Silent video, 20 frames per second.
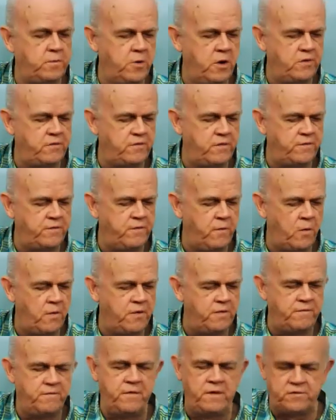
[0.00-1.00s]
press the
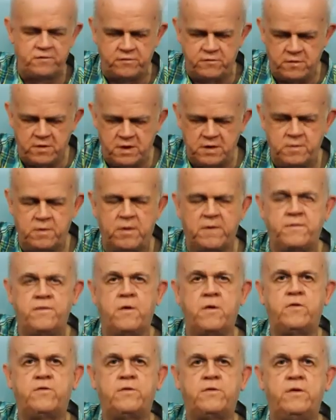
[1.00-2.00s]
4th and 5th string with the
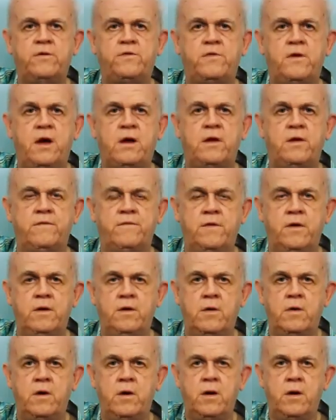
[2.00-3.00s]
1st and 2nd
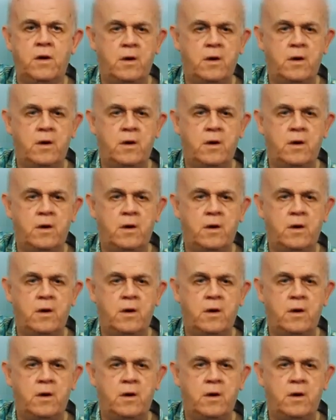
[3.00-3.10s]
finger.